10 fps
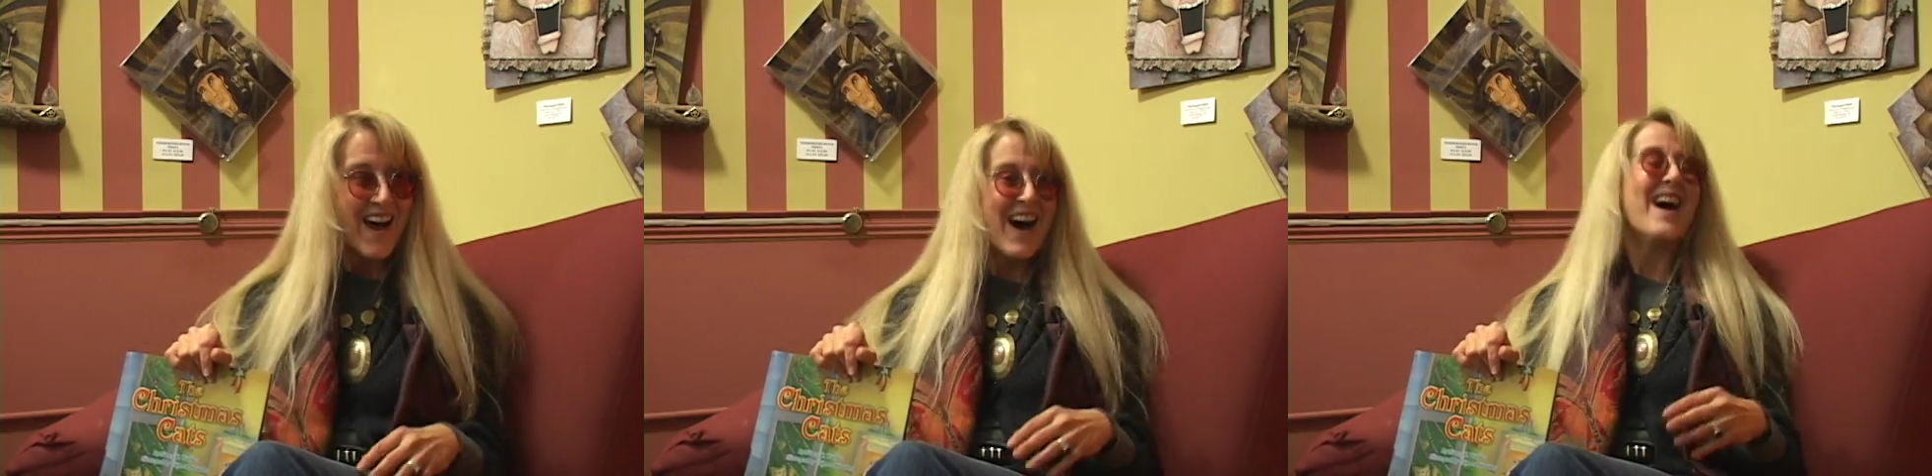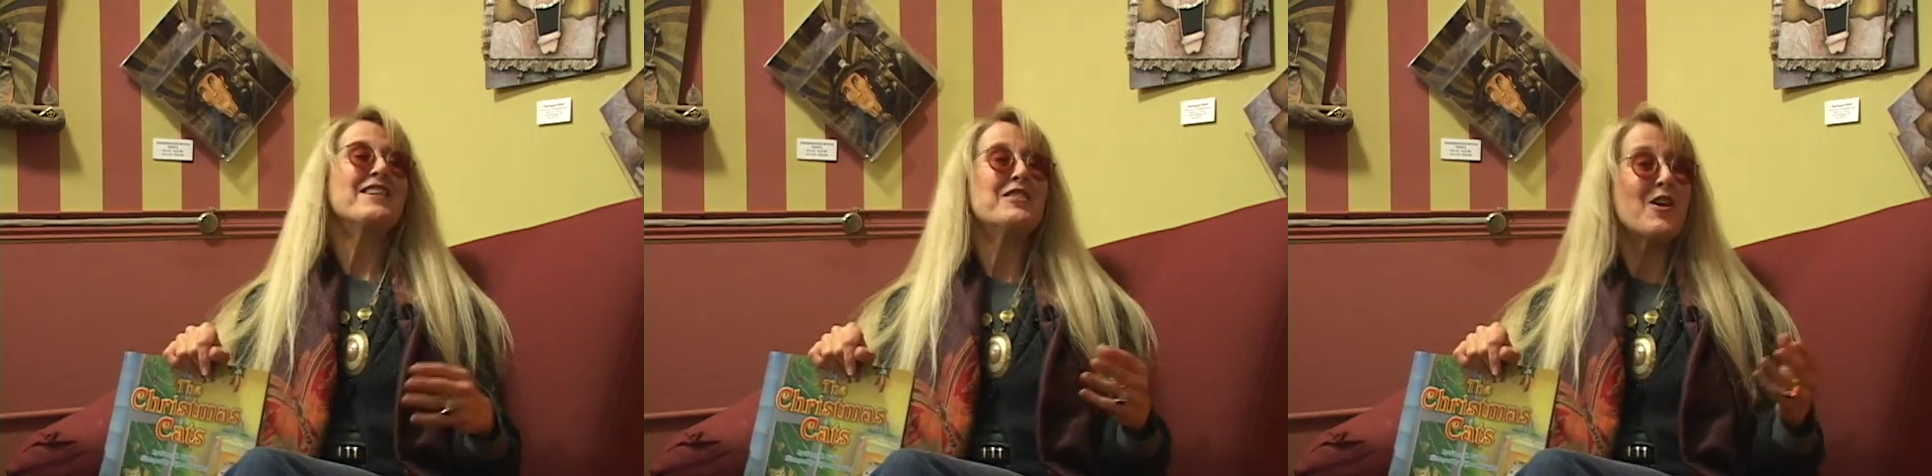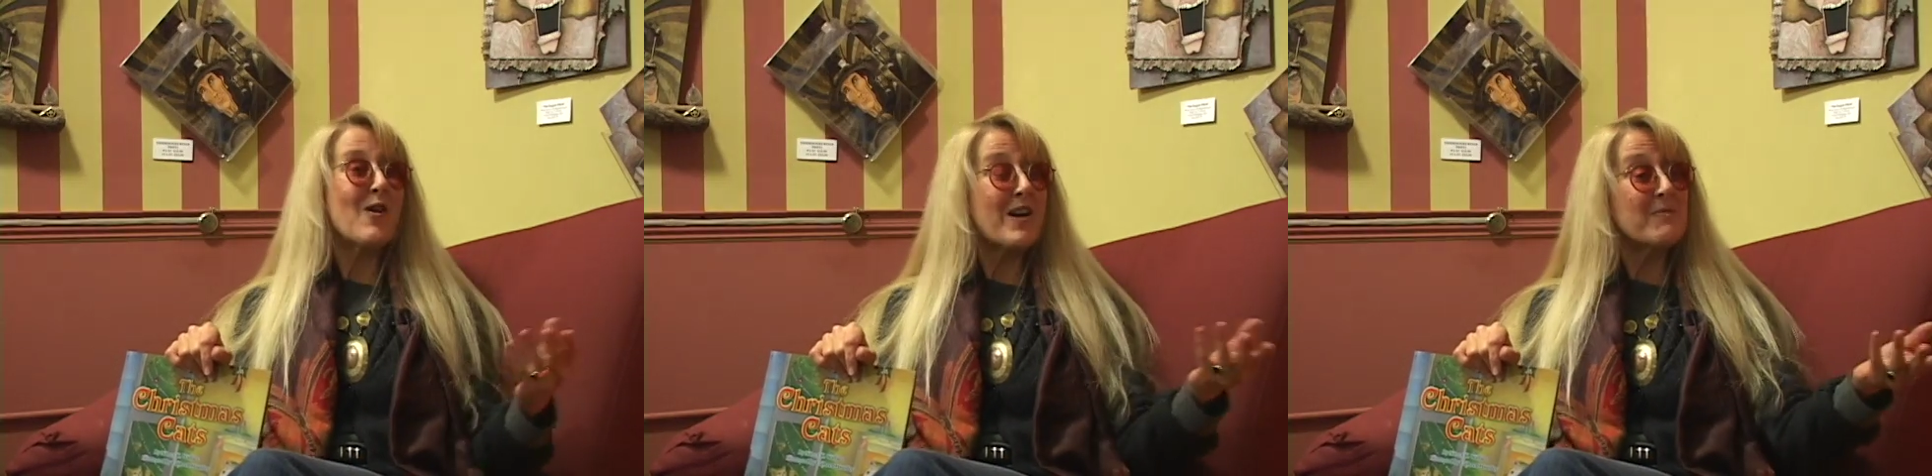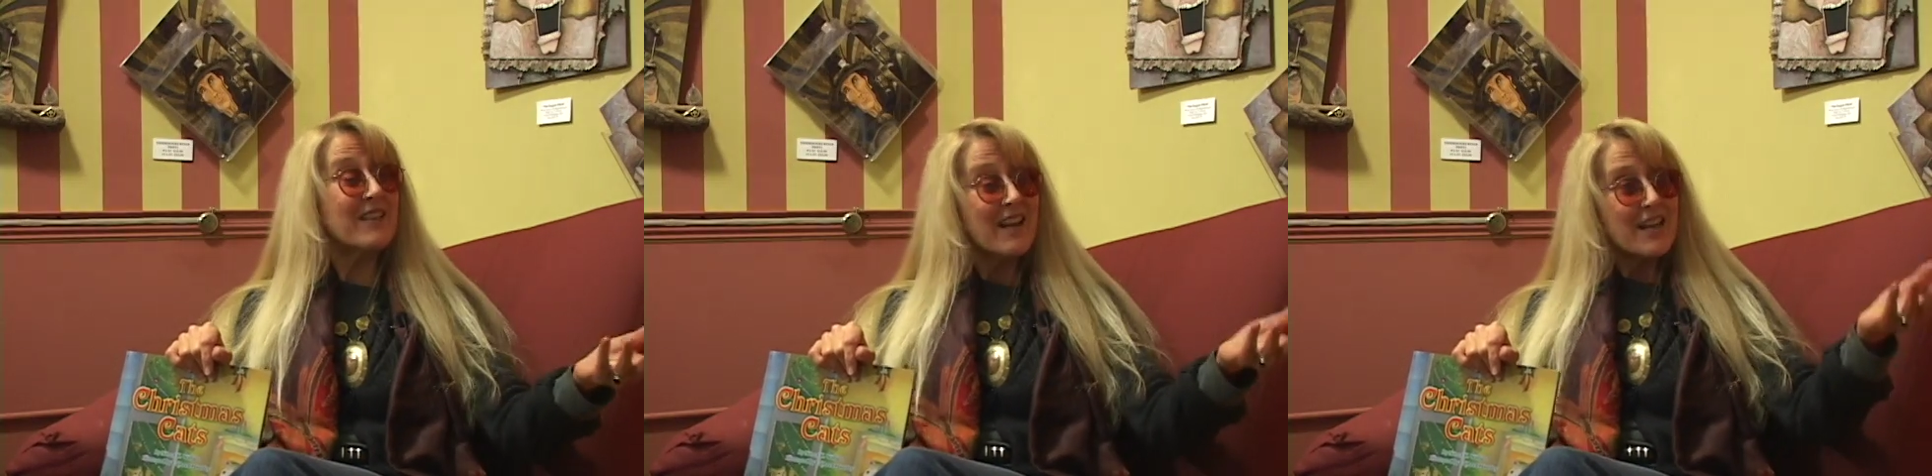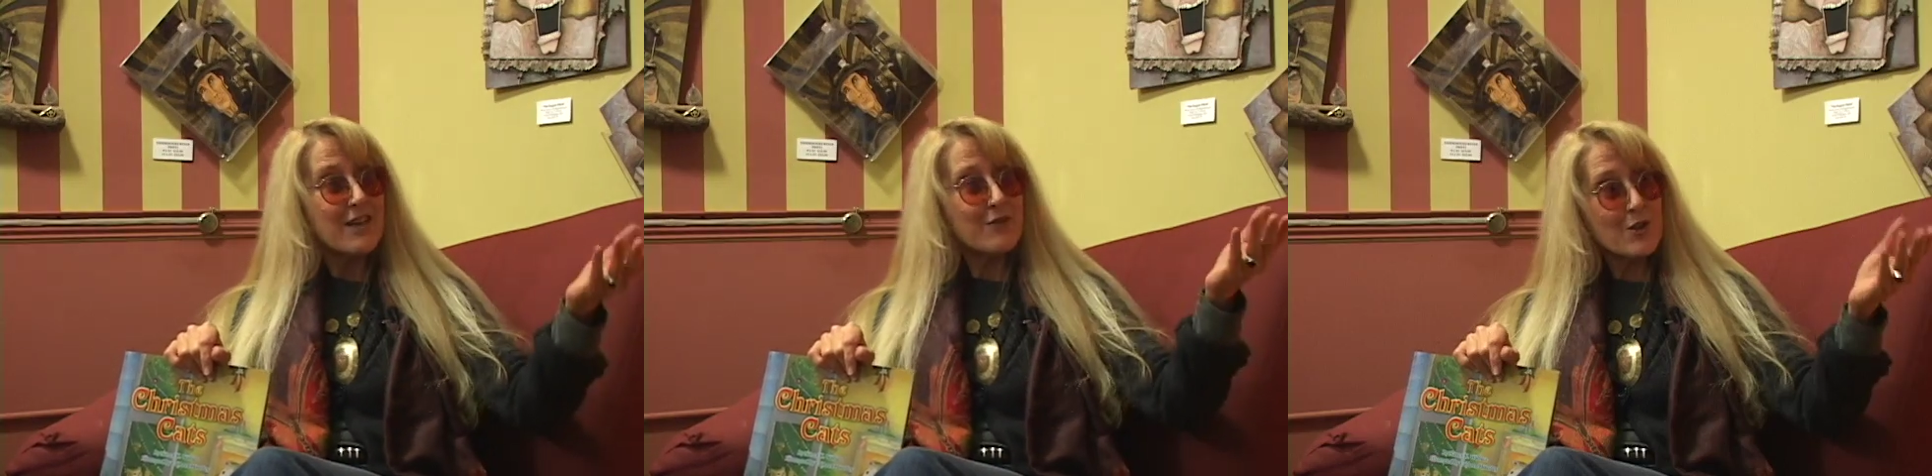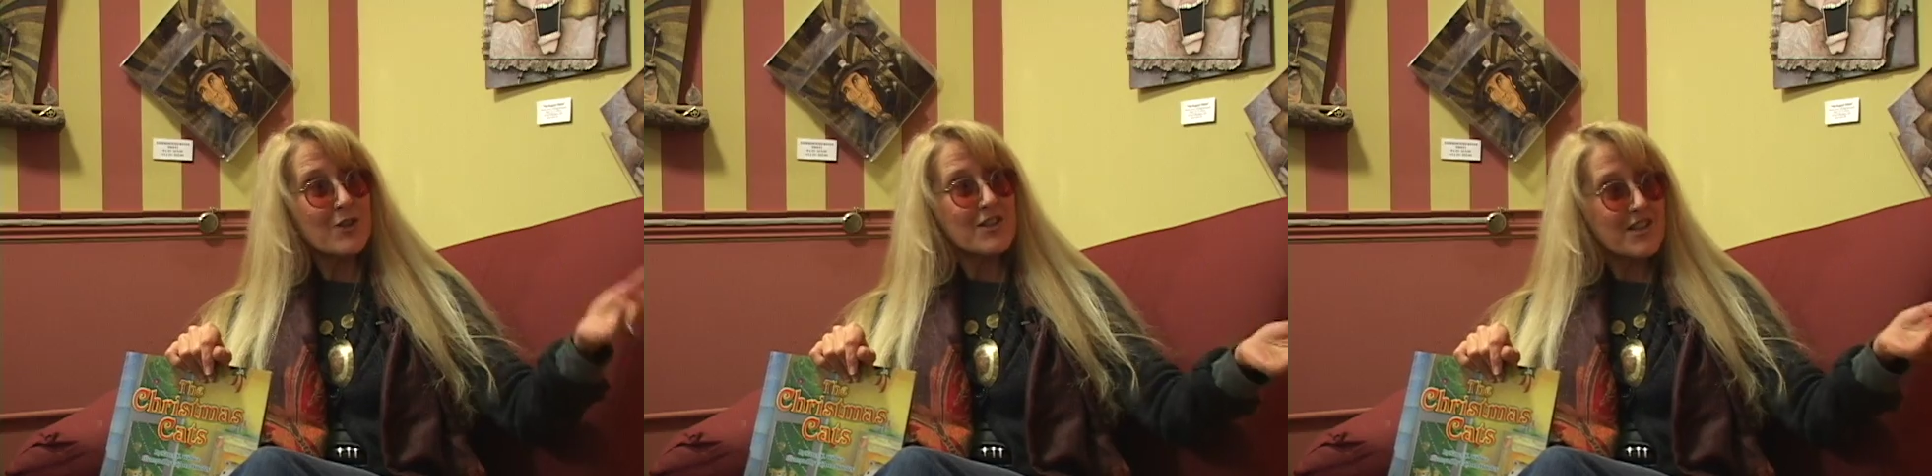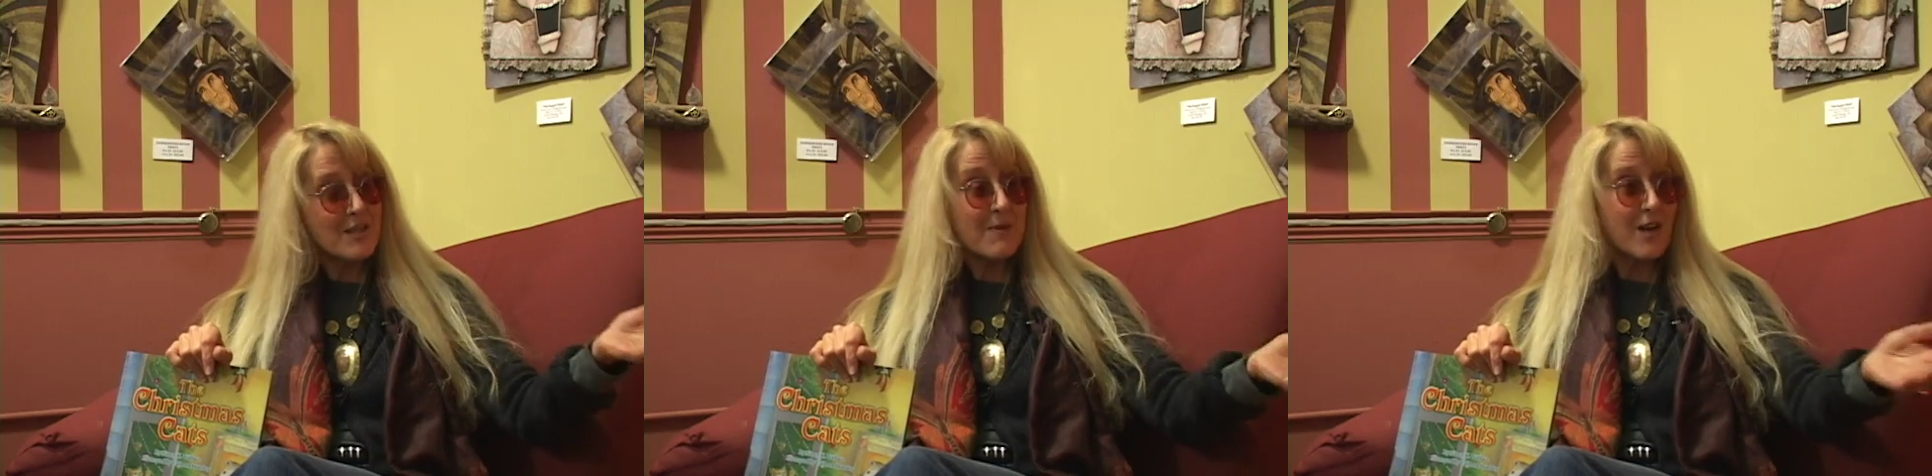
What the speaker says: I know. I mean, if you could see me,